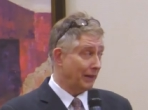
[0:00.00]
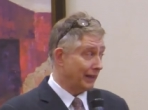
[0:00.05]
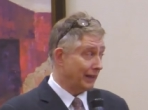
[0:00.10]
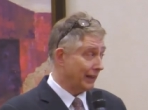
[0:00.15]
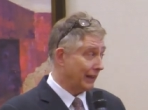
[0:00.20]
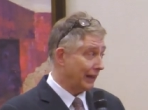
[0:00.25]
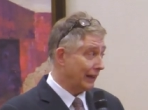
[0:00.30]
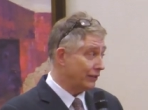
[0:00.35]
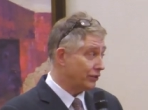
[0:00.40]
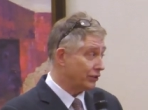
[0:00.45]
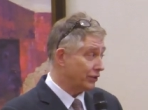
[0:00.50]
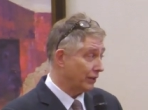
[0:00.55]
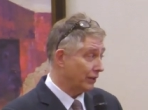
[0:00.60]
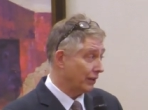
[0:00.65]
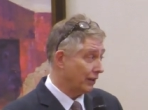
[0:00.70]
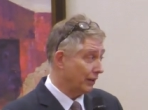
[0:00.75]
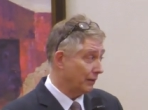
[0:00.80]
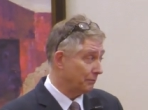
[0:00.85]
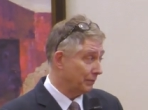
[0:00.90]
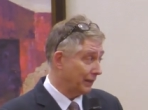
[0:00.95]
medication
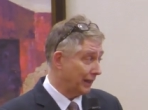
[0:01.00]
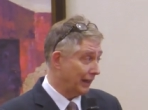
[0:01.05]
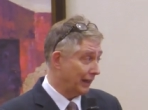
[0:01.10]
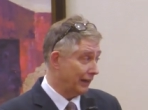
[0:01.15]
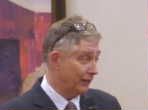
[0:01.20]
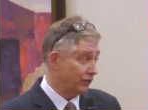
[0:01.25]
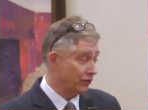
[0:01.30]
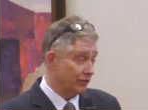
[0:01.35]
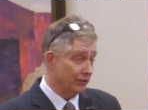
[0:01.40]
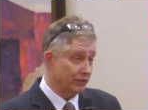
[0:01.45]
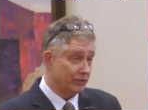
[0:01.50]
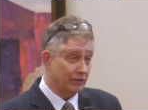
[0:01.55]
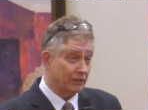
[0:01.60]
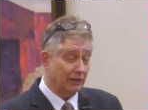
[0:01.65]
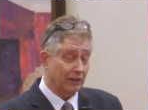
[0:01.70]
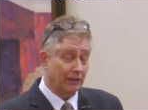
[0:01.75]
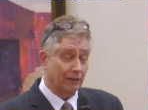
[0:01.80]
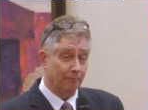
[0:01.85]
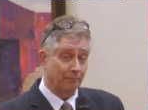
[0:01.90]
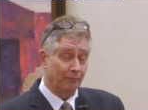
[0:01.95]
complications.
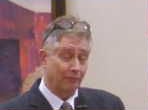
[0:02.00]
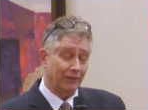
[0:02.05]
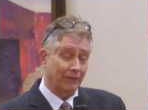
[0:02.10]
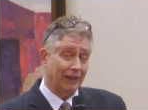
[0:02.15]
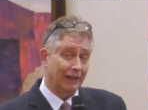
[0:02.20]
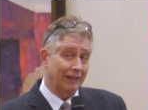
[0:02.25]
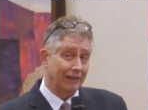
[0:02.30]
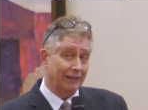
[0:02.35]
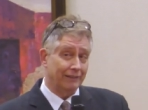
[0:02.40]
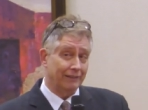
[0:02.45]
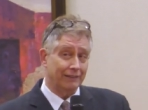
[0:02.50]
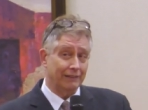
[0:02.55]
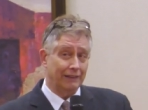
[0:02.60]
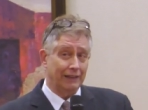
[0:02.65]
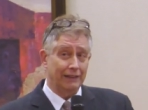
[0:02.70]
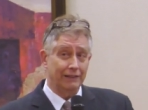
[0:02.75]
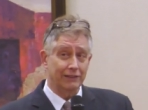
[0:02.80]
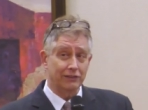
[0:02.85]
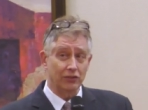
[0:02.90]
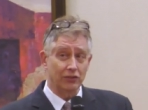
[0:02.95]
Um, it is an
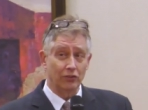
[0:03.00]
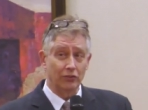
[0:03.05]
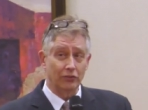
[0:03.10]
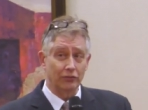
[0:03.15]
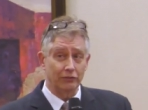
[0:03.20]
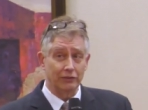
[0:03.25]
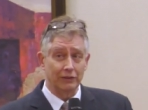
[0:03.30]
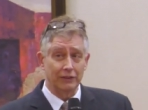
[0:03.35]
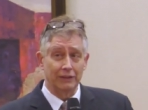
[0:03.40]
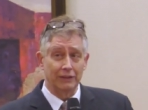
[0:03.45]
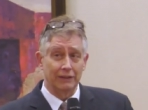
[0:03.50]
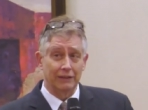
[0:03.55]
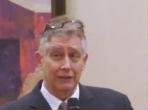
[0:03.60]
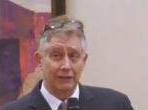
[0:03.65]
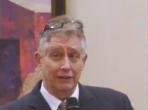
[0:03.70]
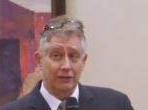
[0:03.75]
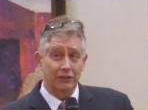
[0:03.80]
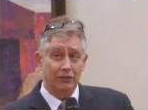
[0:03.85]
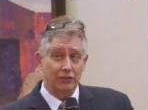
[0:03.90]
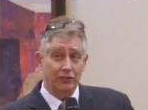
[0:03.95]
insult
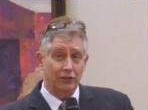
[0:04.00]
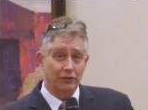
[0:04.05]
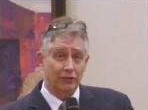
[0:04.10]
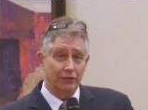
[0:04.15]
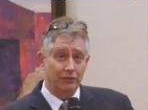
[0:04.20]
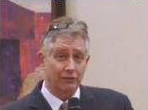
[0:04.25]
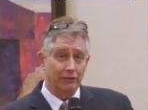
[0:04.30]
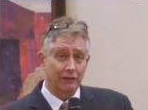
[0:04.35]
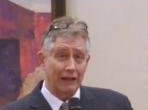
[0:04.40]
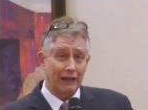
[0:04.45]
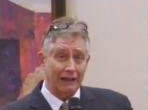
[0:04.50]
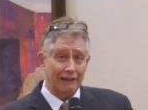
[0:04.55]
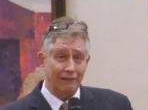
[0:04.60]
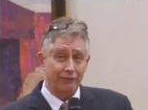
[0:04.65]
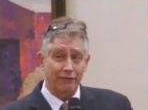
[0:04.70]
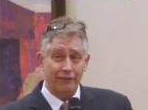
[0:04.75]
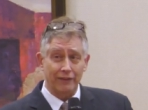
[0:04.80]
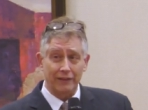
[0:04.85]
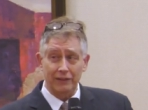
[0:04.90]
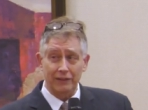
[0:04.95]
to your
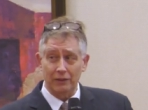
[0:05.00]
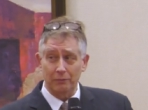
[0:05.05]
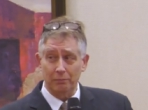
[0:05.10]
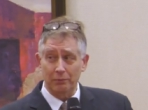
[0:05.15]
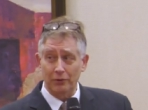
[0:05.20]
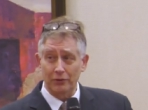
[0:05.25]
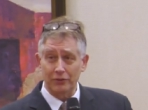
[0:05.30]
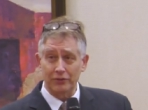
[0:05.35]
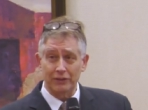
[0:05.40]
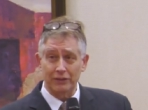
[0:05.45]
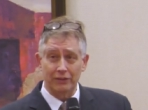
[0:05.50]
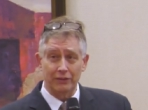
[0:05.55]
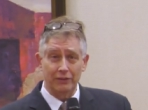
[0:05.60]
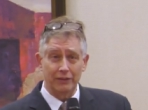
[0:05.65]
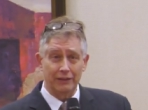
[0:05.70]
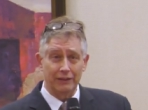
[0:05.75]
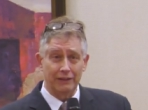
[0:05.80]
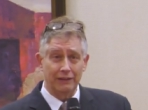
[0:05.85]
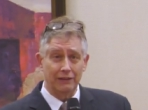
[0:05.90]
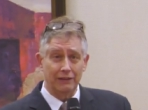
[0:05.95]
life and your
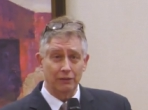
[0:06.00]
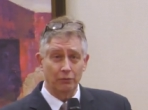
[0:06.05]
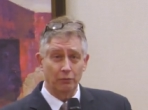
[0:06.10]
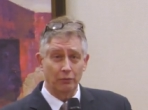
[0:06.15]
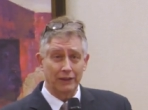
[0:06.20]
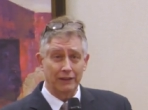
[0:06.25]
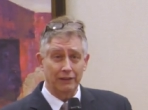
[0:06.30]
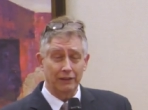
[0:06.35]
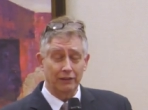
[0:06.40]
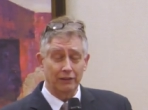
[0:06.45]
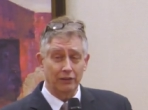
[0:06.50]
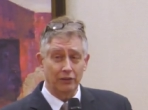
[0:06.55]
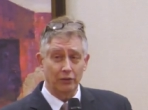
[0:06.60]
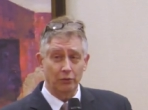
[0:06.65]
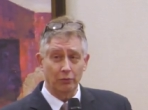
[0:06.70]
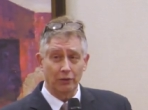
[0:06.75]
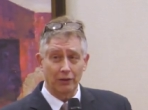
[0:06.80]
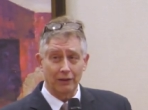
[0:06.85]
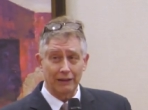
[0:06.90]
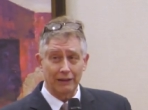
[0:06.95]
personhood when
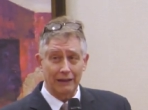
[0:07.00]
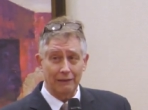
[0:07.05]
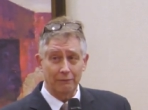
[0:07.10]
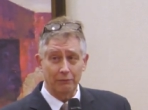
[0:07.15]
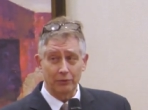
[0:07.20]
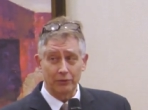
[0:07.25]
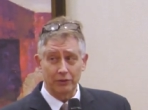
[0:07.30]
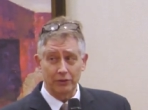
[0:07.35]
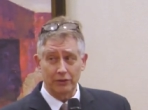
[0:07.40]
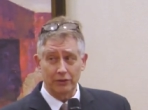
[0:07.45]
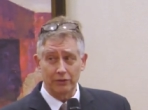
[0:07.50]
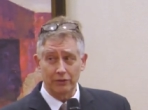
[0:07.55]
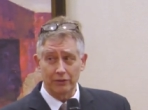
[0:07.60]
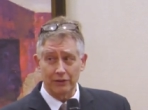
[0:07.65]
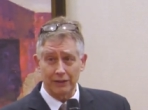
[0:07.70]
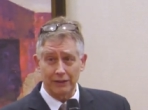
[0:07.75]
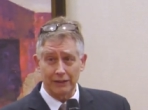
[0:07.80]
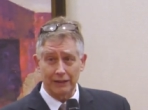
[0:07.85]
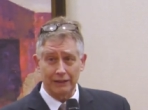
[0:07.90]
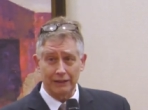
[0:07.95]
you aren't able to do
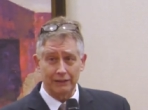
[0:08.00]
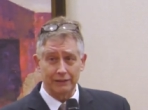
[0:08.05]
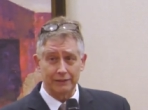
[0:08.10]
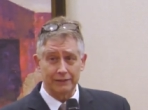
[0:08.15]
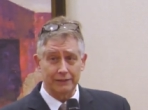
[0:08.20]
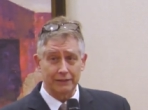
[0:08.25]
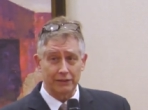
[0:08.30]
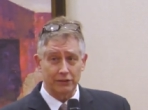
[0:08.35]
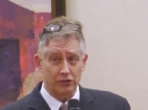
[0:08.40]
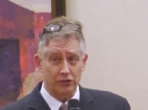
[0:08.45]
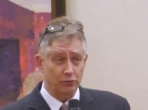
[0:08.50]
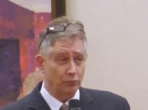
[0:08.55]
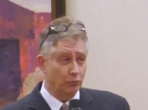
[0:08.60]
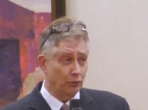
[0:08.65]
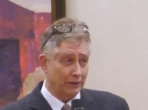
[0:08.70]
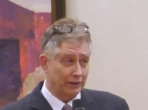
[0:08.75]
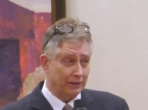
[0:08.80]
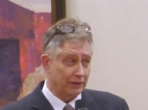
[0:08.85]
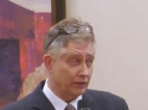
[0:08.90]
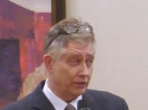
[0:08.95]
the things that you
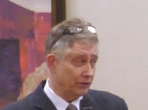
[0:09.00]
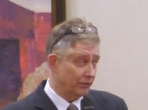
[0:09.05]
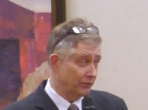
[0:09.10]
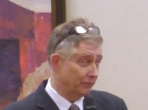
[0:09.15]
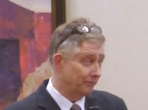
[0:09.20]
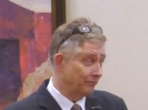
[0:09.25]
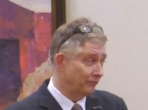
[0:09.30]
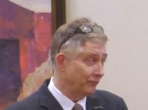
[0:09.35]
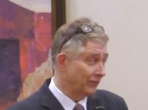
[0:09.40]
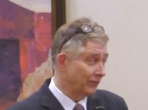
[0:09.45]
want to do.